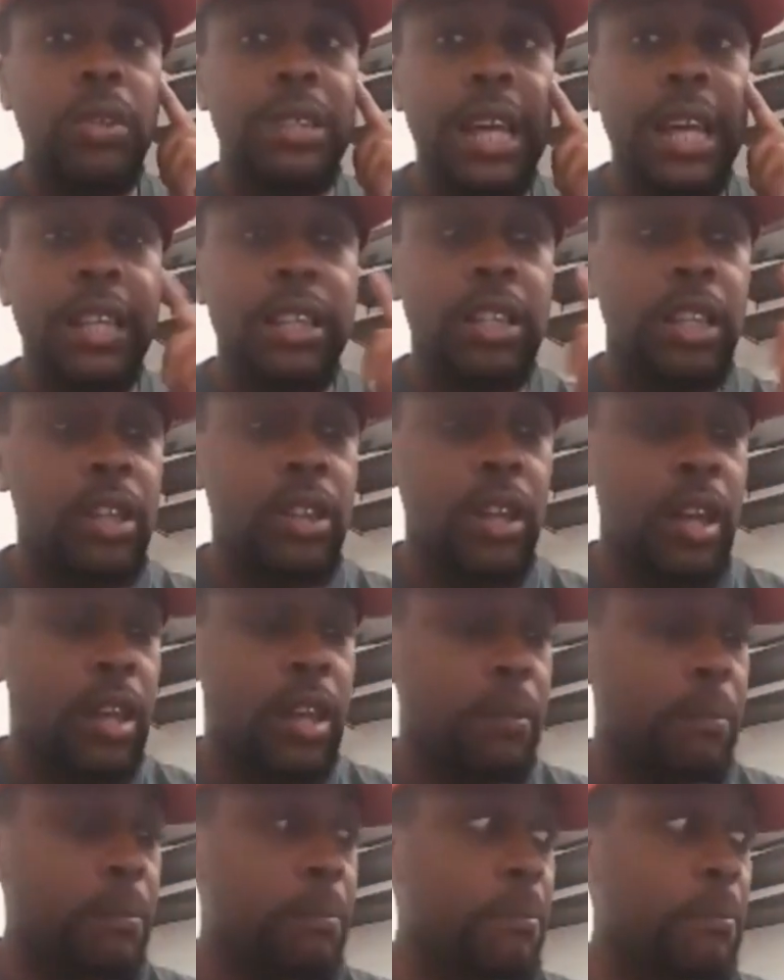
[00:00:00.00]
was actually
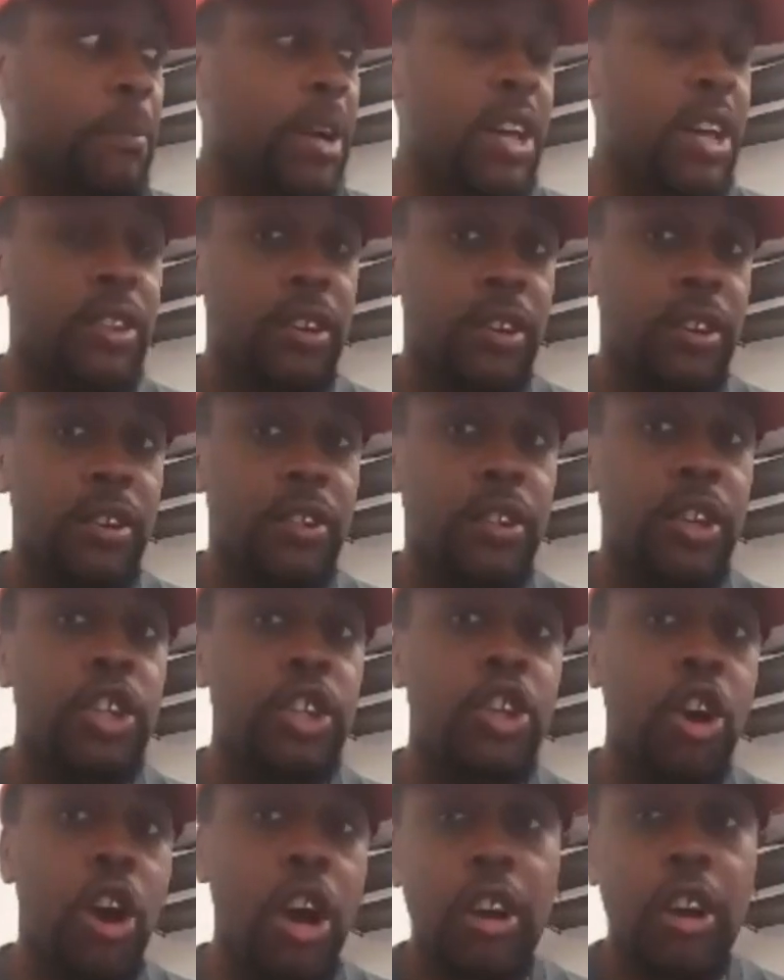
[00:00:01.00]
the mother.
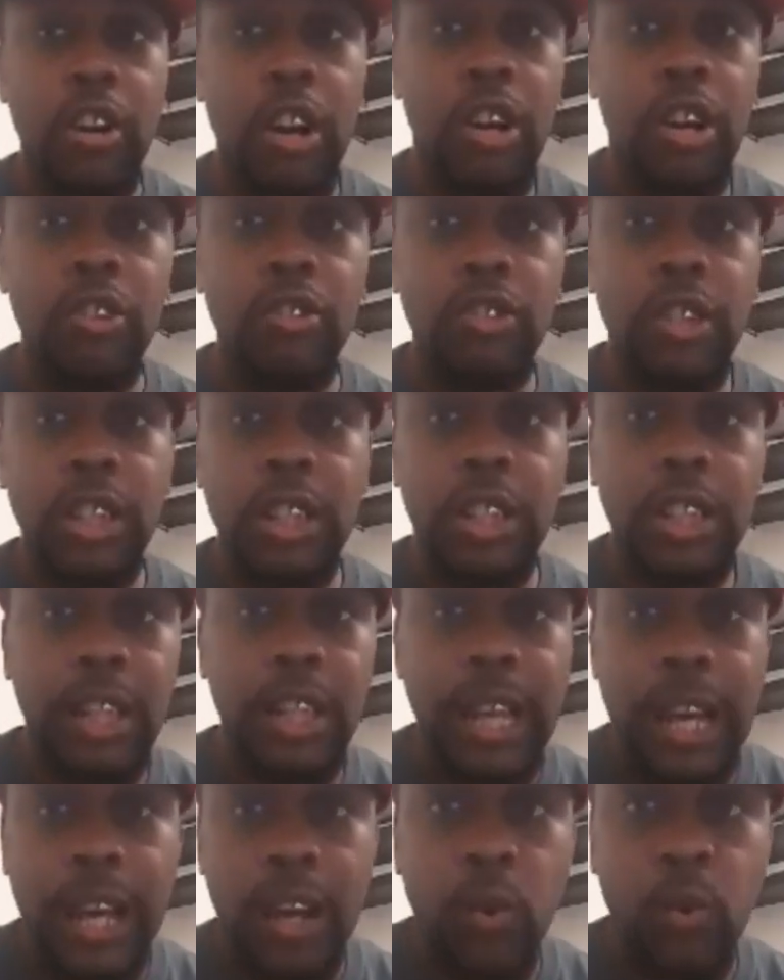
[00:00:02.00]
The daughter owns it.
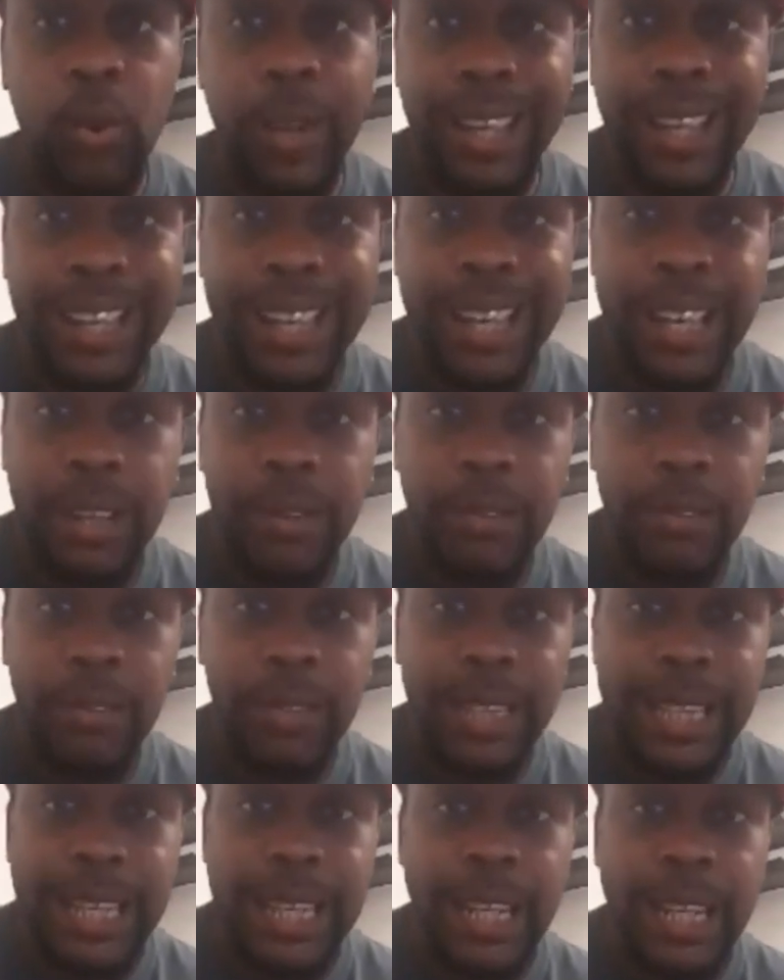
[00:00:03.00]
She got quit
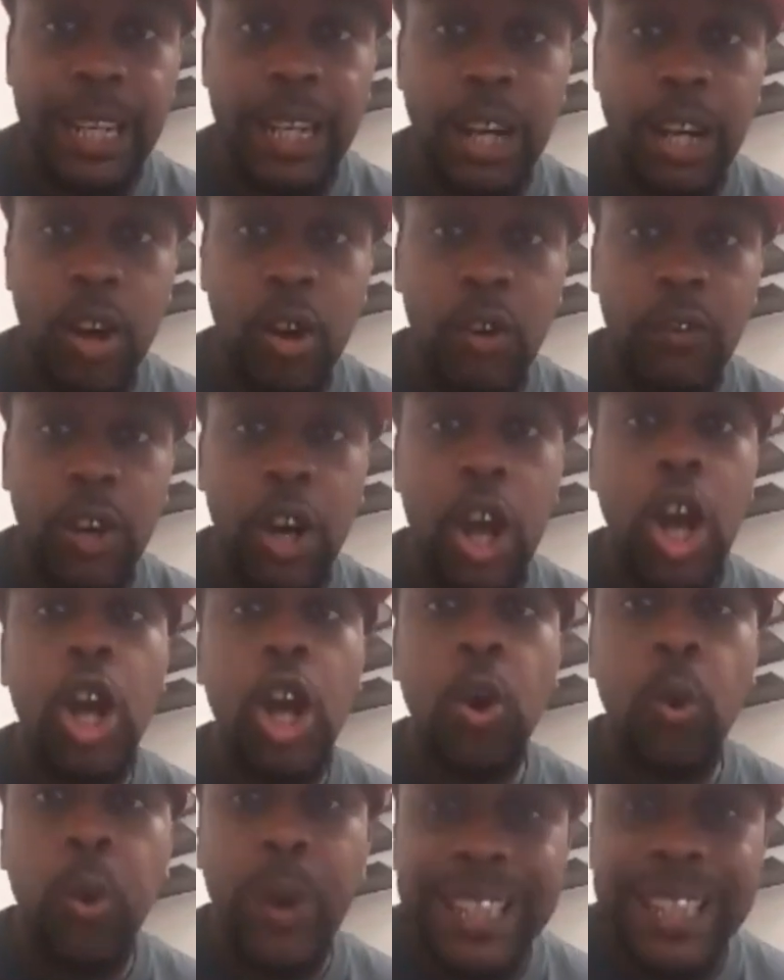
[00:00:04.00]
claim deeded it over.
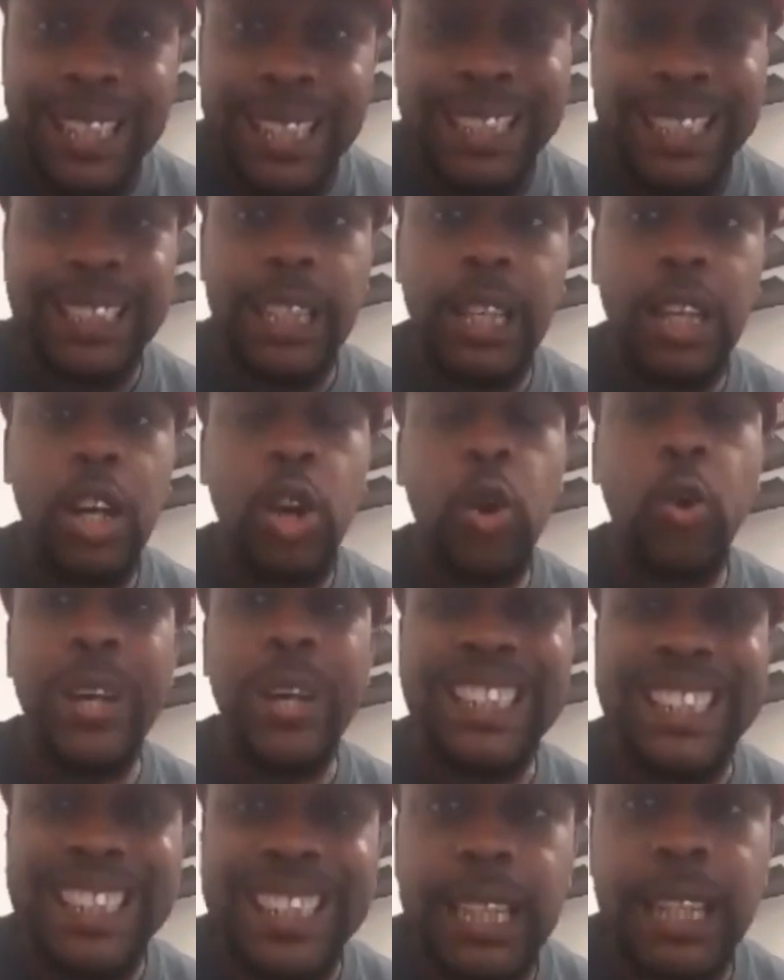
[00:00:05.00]
Quick,
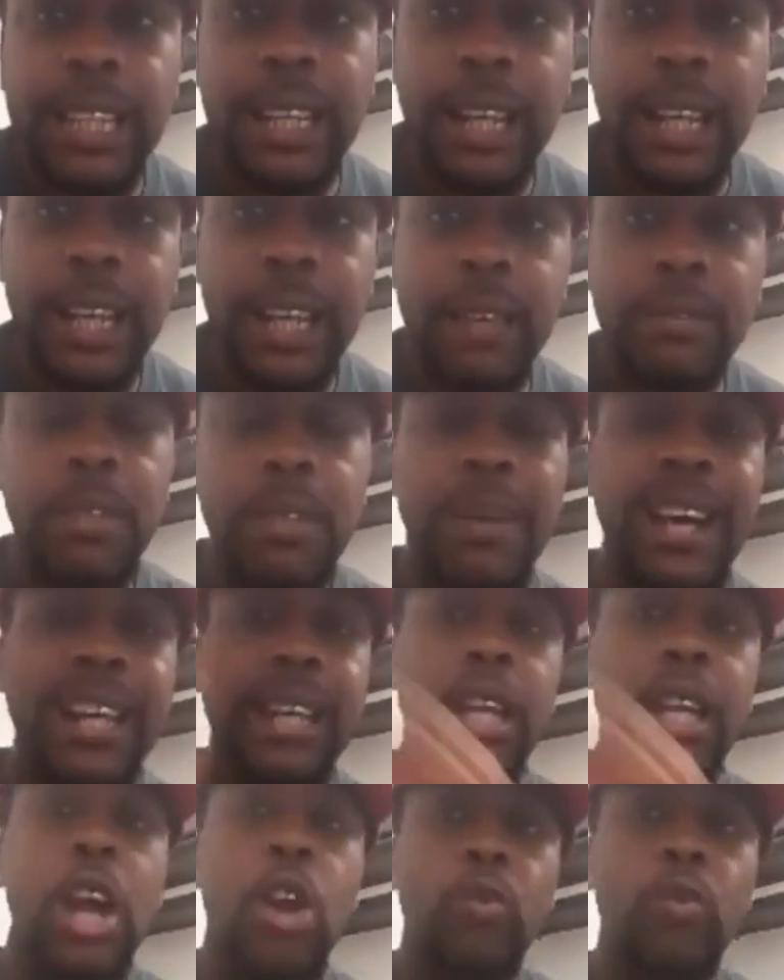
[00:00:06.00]
quit claim.
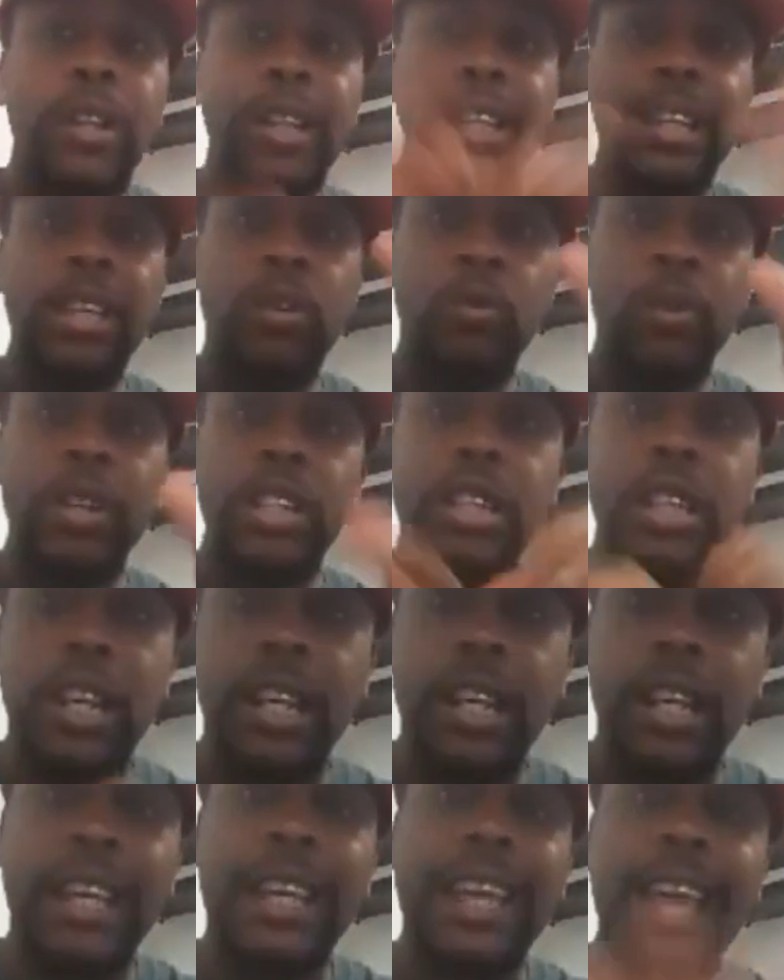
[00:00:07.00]
Somebody
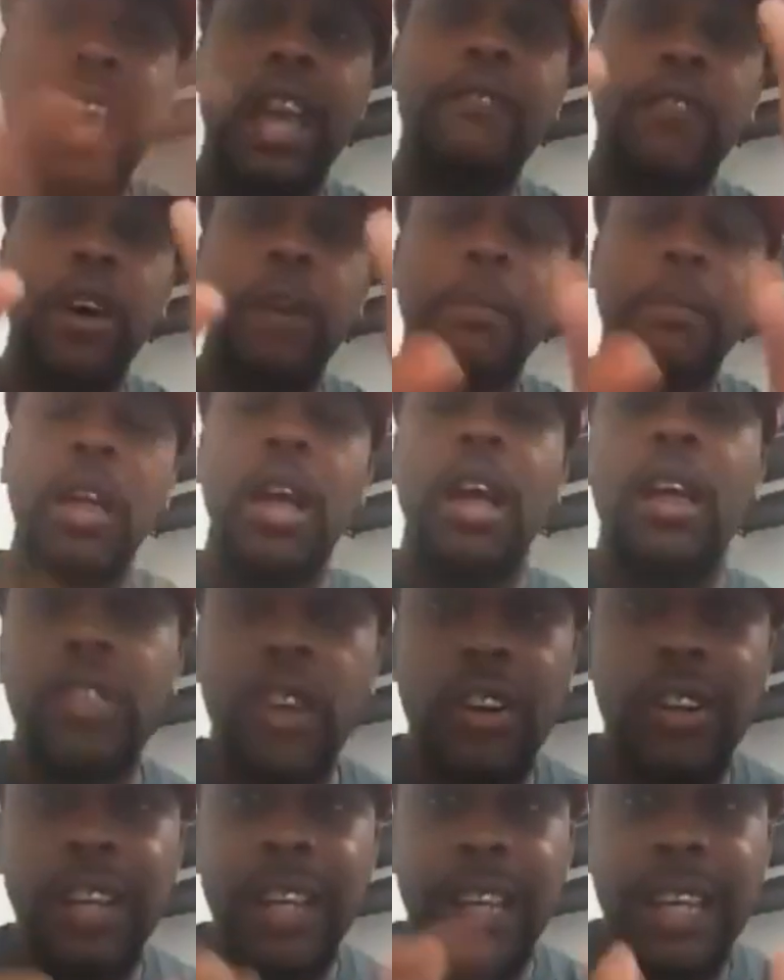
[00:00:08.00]
relinquished and gave up
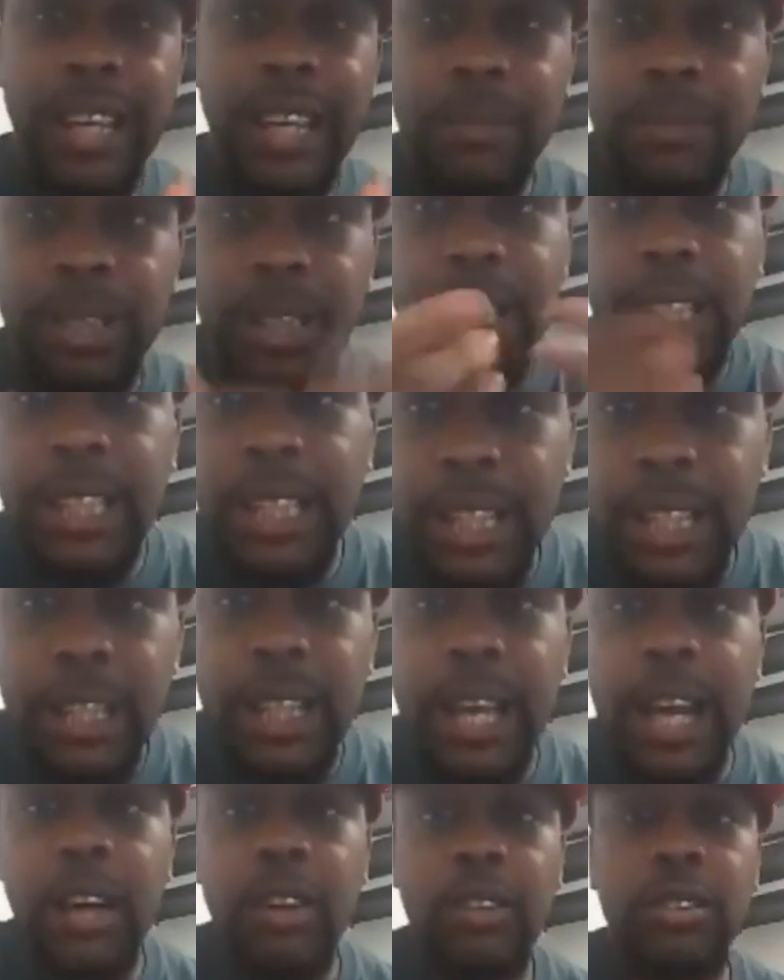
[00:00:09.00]
their claim to the
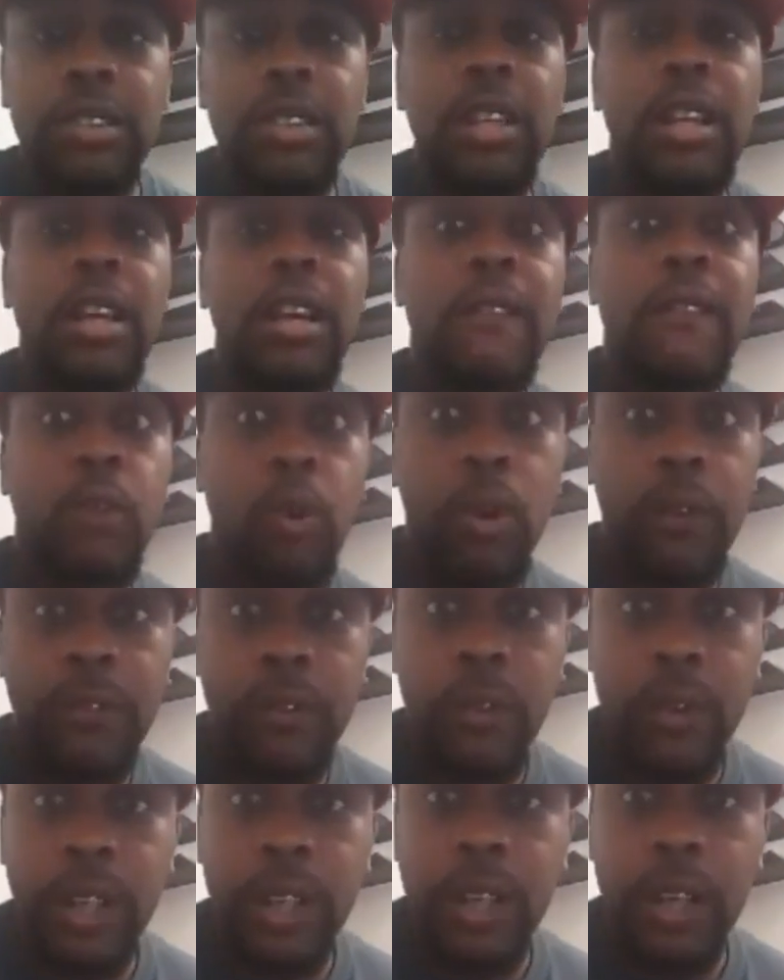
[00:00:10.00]
deed of the house
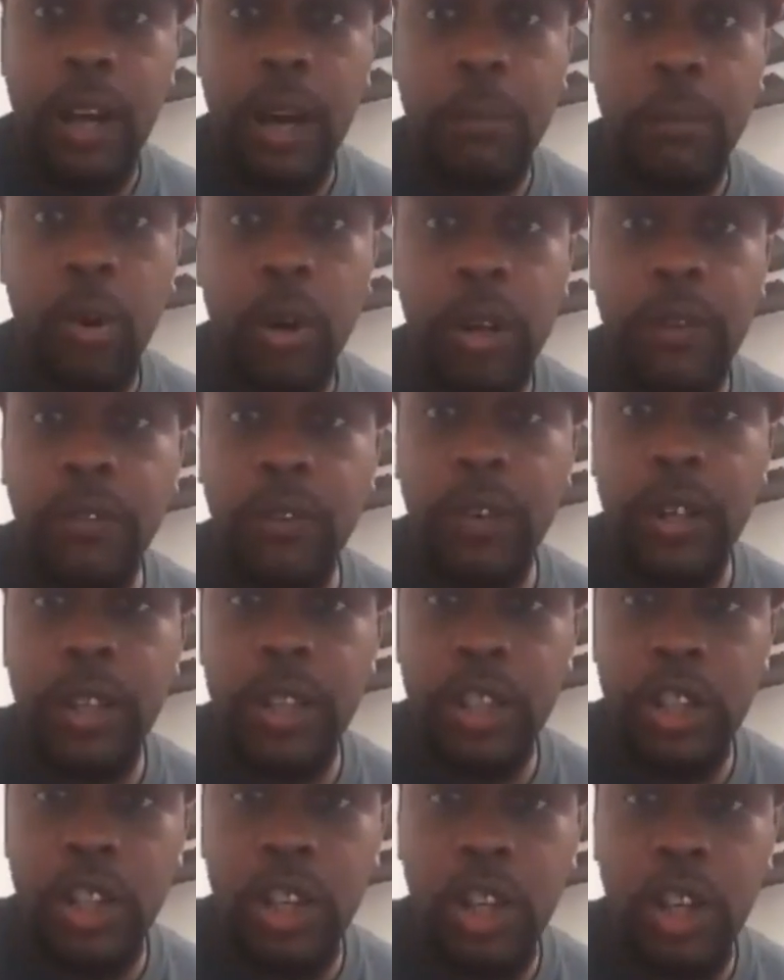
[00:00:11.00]
for free, a
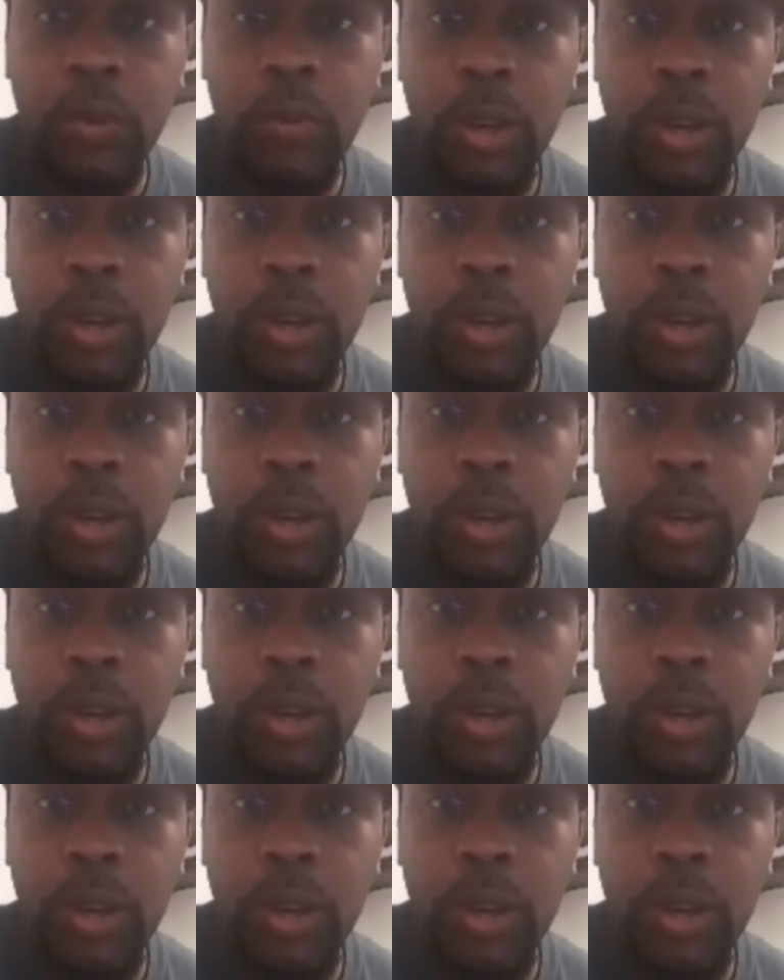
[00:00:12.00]
boyfriend that she